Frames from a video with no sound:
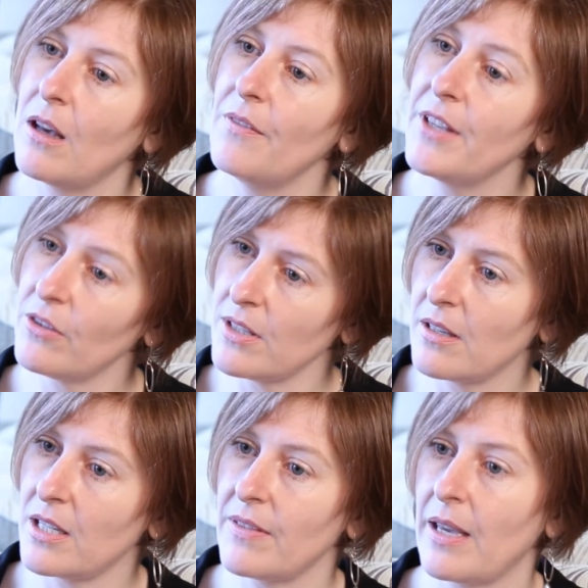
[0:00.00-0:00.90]
the other
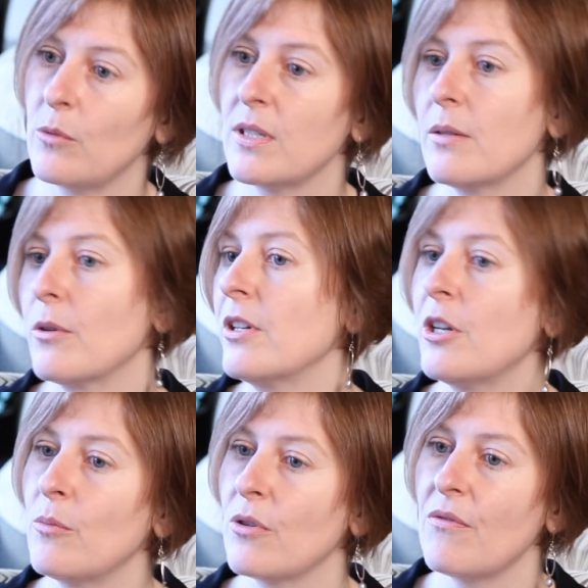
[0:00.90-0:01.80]
side of that was there were a
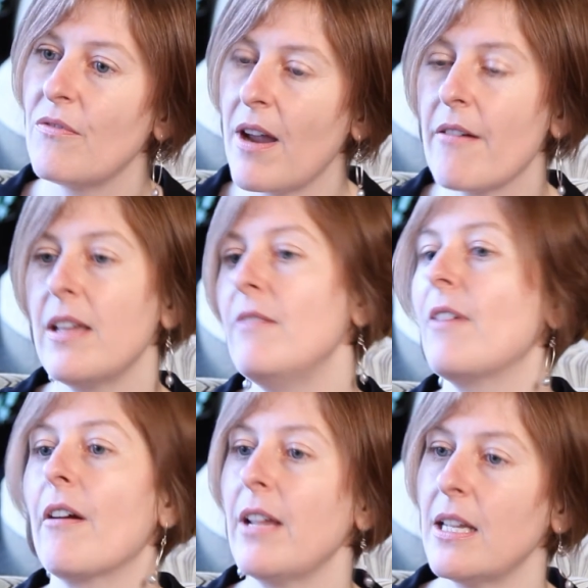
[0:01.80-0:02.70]
number of very,
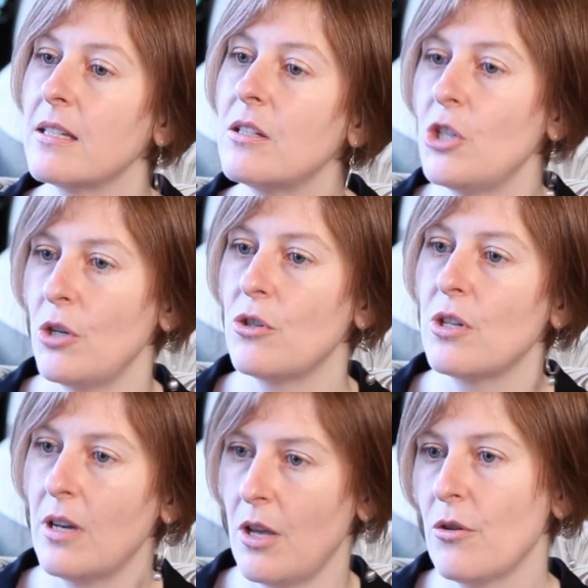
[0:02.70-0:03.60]
very
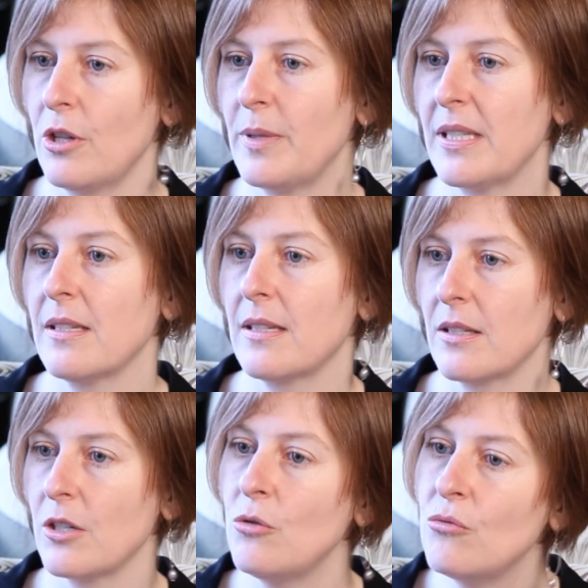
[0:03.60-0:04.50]
astute local
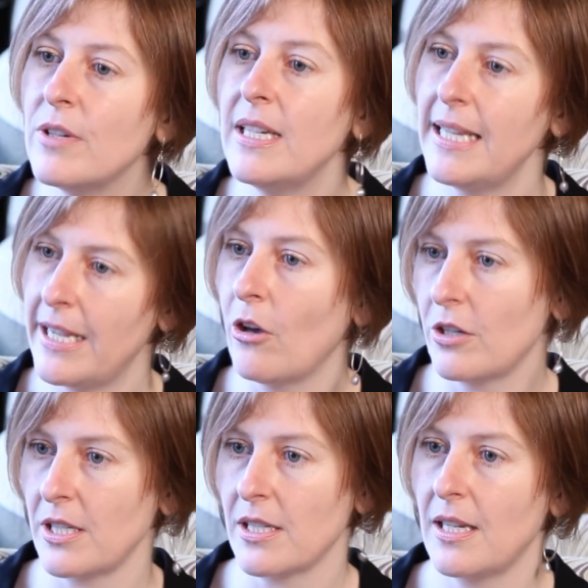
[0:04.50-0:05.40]
businesses who really
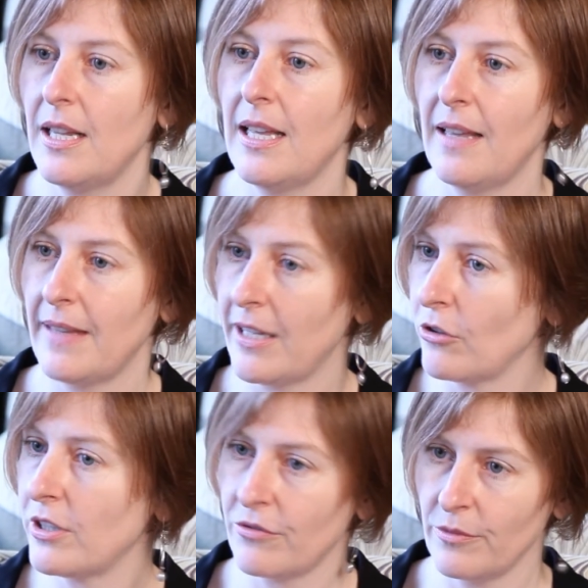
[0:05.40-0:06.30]
got it. And they
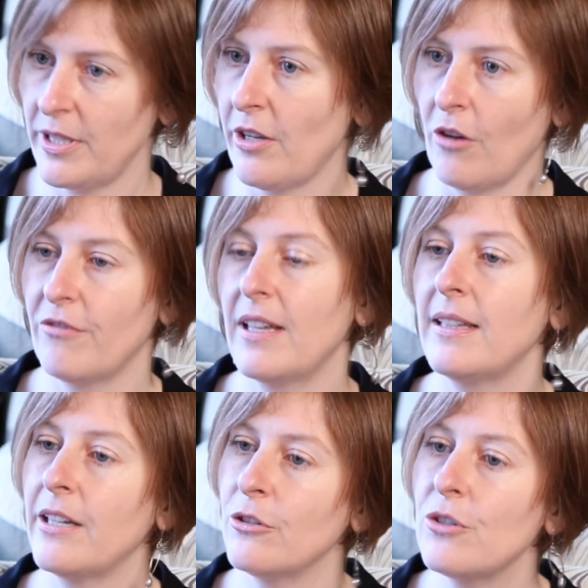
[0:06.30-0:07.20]
got it from the off,
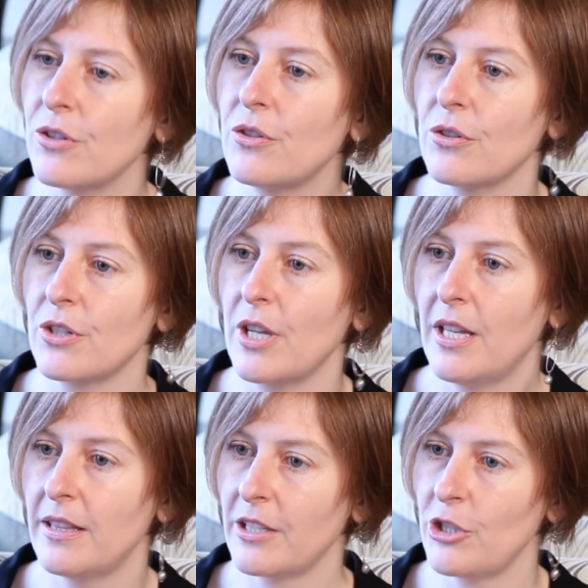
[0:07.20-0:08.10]
and they understood
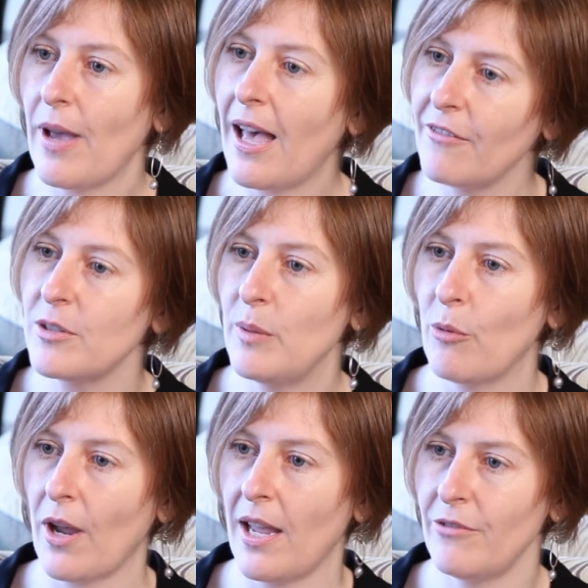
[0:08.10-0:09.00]
that you have to be
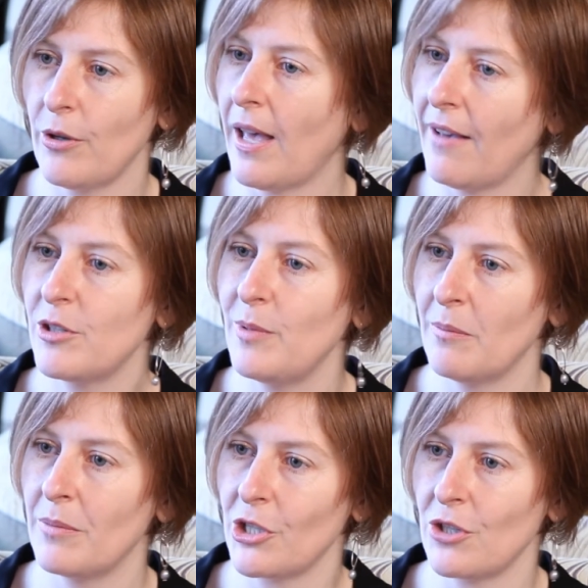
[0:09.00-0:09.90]
brave, you have to be
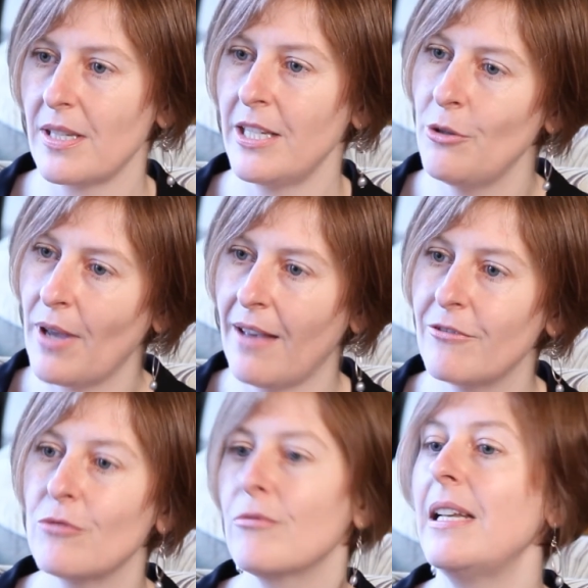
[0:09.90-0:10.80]
ambitious, and you
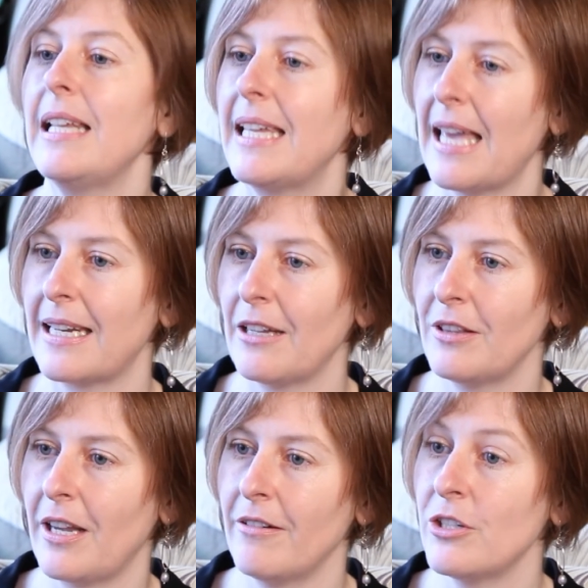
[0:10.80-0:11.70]
have to really get
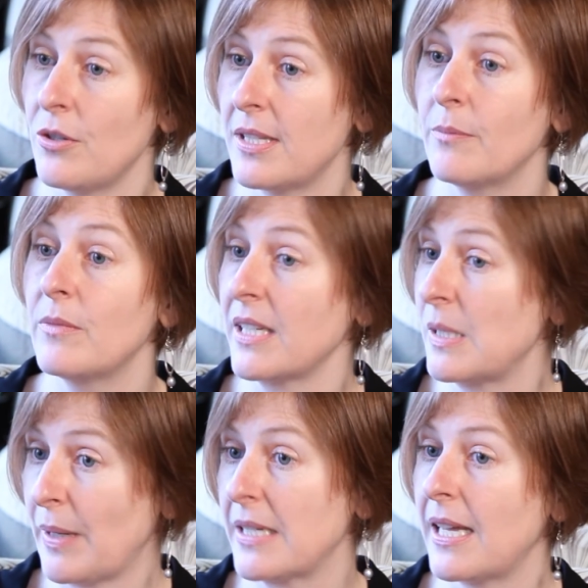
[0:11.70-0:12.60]
out there and do something
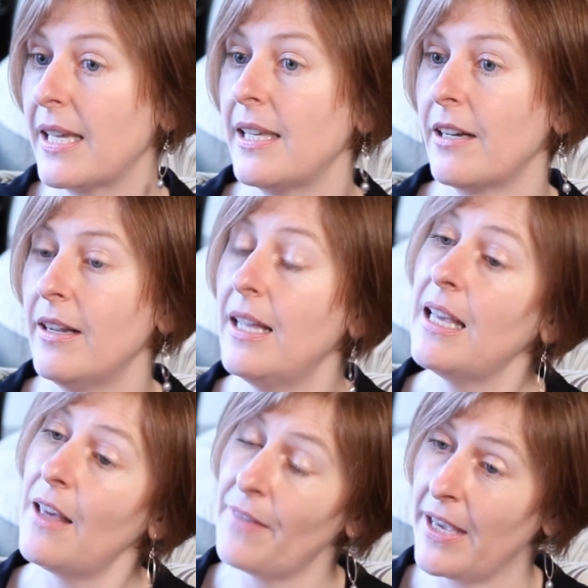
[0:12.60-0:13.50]
spectacular.
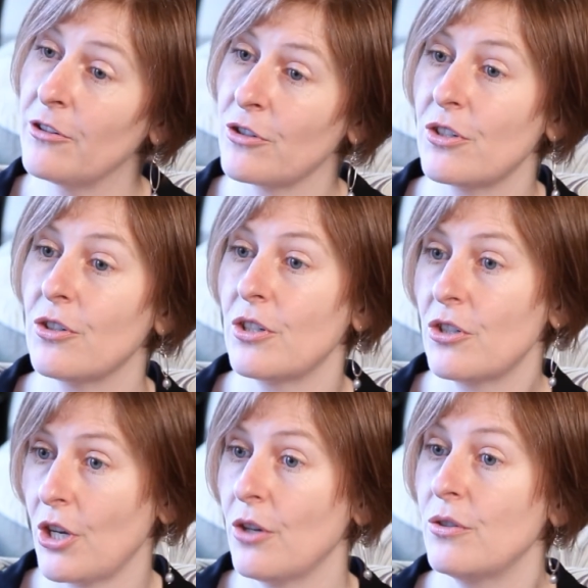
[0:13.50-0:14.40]
And they understood
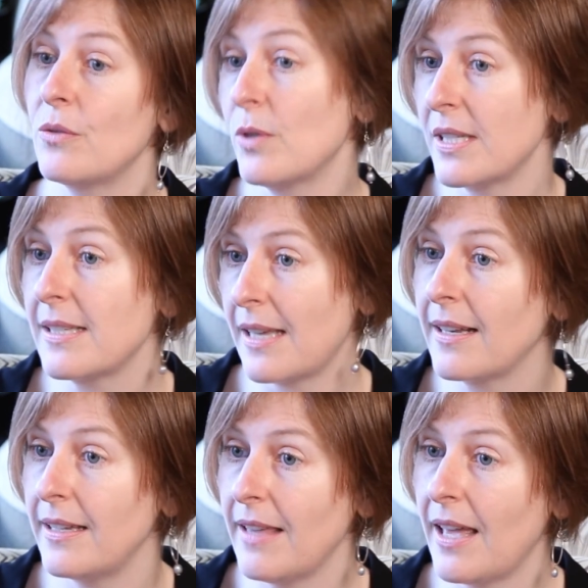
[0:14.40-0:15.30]
that Toads was
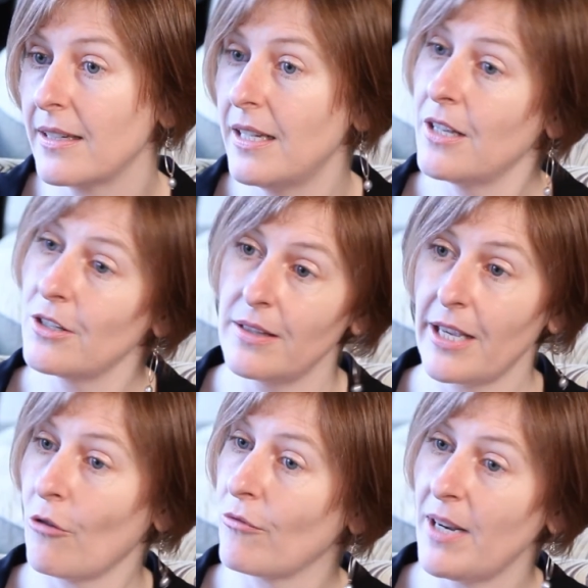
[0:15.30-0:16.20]
exactly that. So
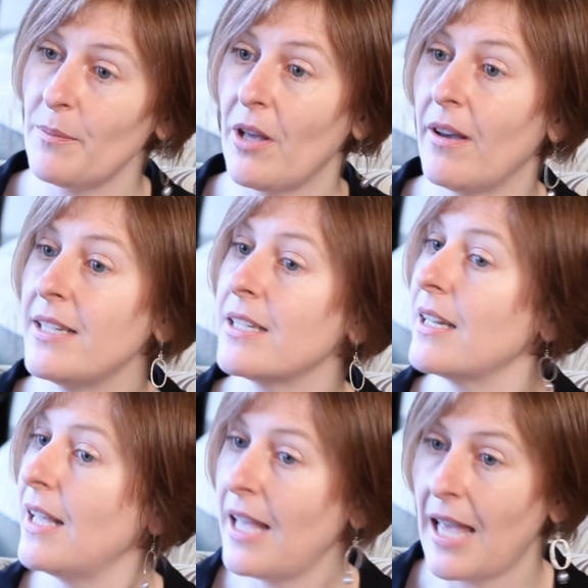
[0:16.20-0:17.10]
they got right behind it,
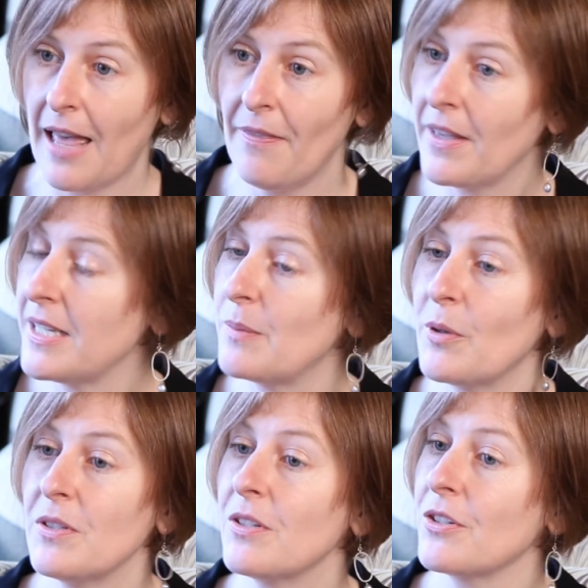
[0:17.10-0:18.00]
and they
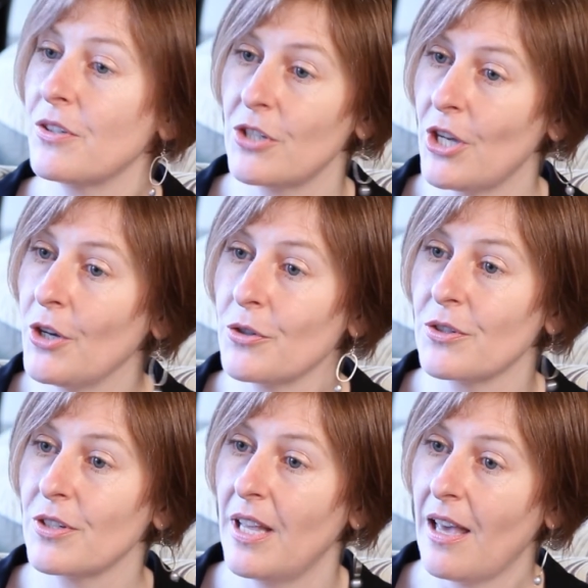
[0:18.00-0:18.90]
sponsored the
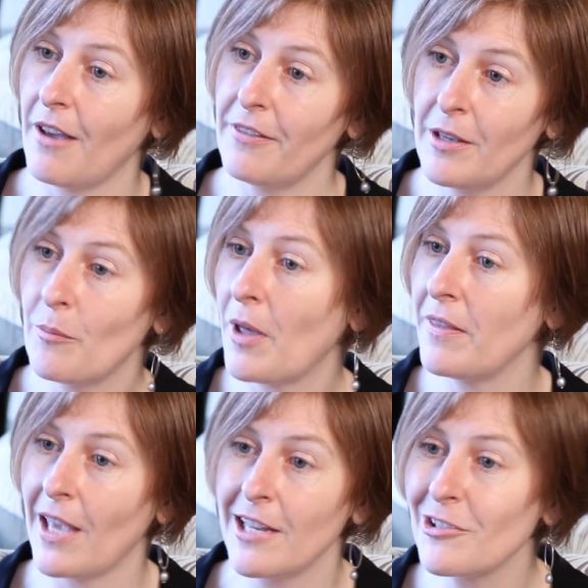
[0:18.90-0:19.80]
Toads. I think by
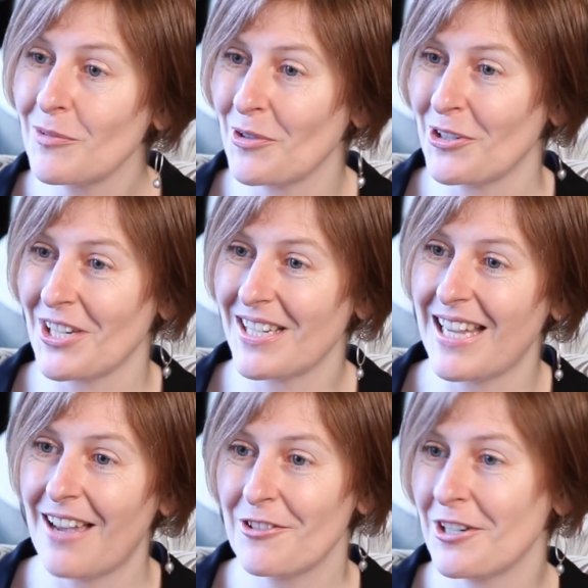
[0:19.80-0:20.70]
the end of the project,
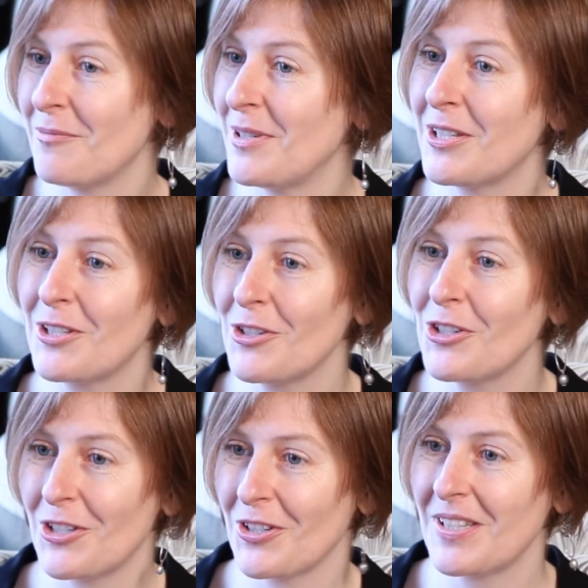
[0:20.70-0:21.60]
after it had been
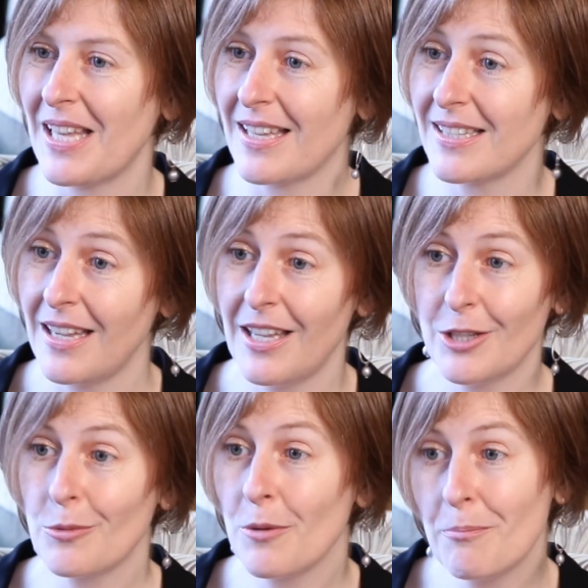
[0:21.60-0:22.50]
such a success,
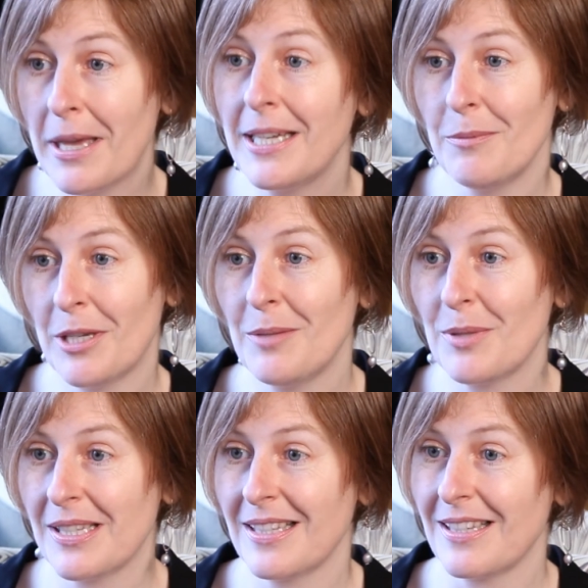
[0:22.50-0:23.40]
there were many, many
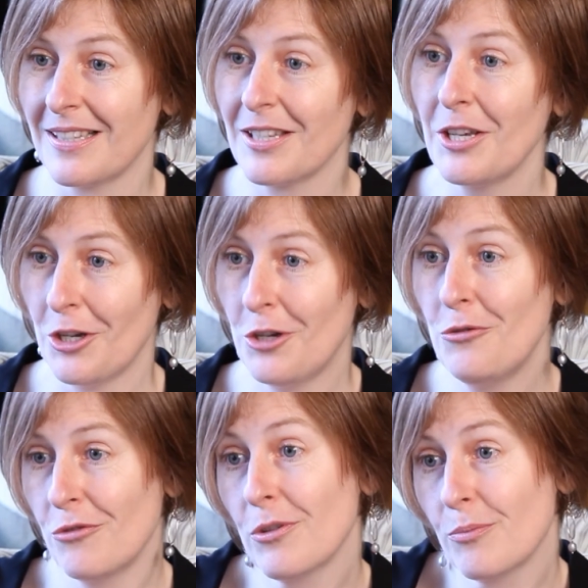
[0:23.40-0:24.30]
businesses
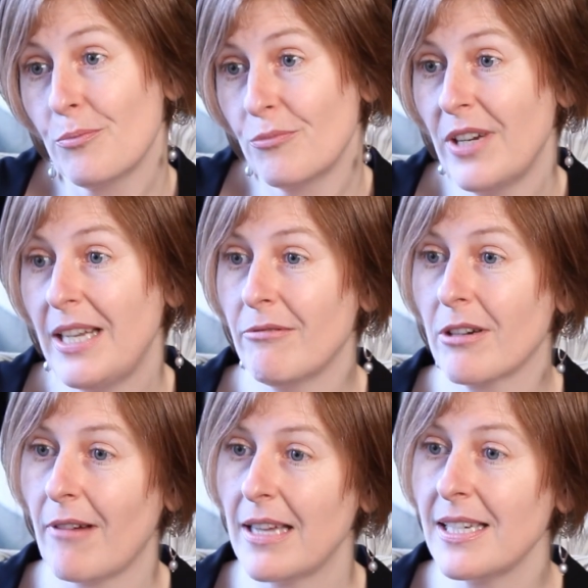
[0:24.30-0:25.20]
who were really
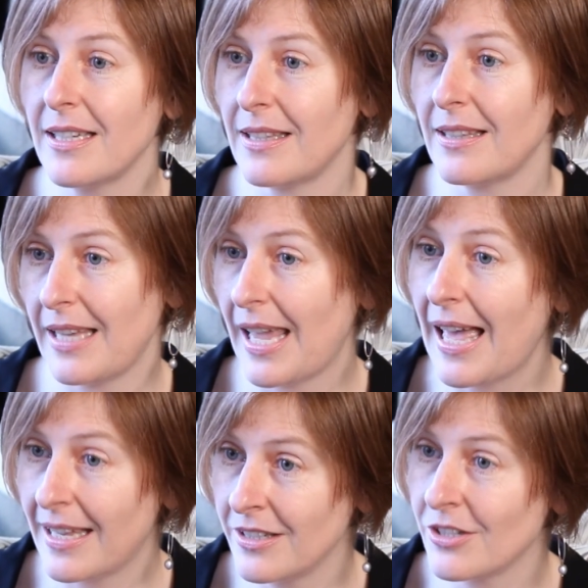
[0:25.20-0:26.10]
regretting that they
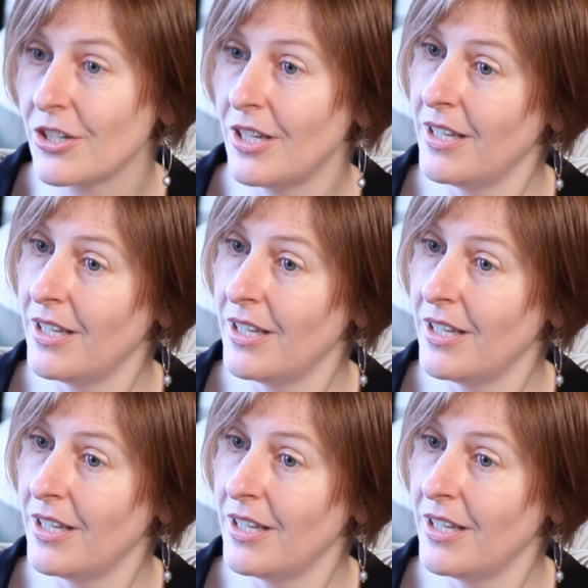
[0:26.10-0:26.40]
hadn't